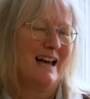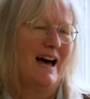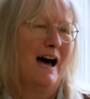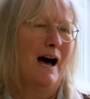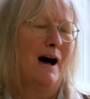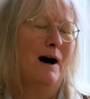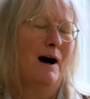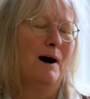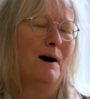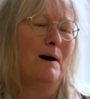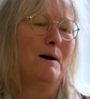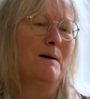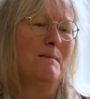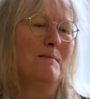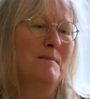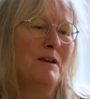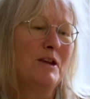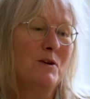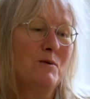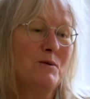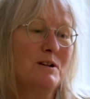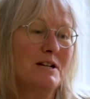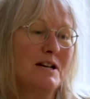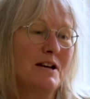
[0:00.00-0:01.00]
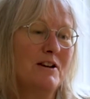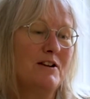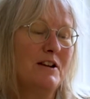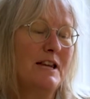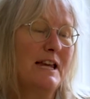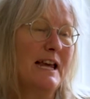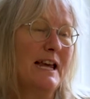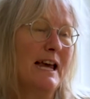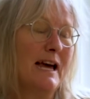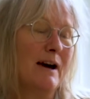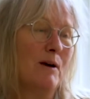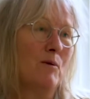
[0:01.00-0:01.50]
you would only
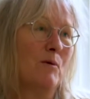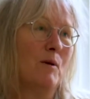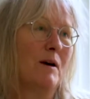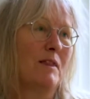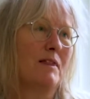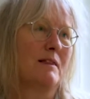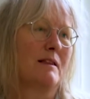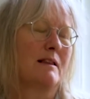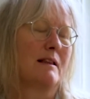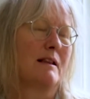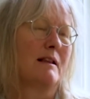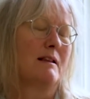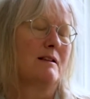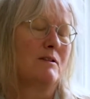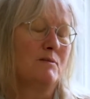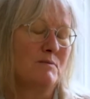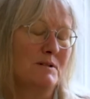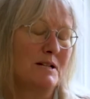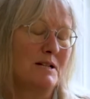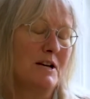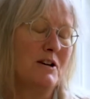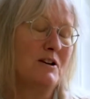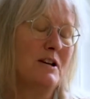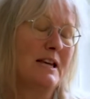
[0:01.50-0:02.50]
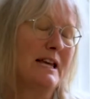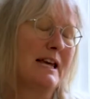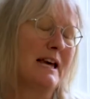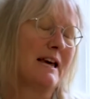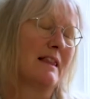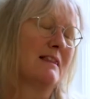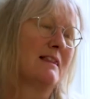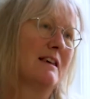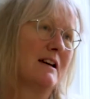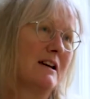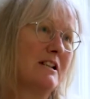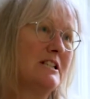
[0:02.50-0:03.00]
get
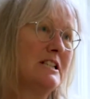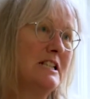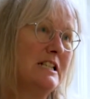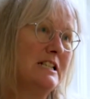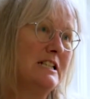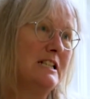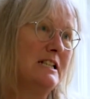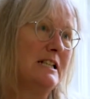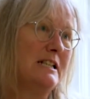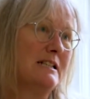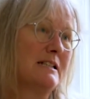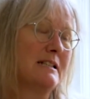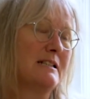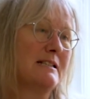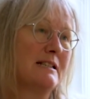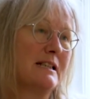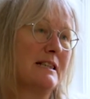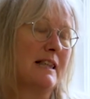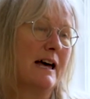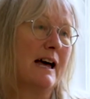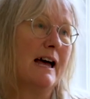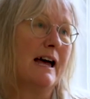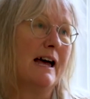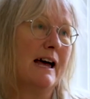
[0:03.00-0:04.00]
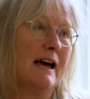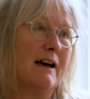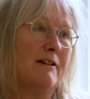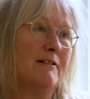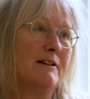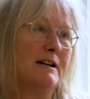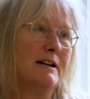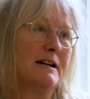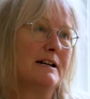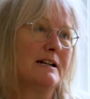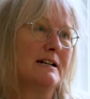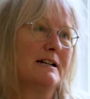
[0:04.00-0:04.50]
30 cheetahs in that area.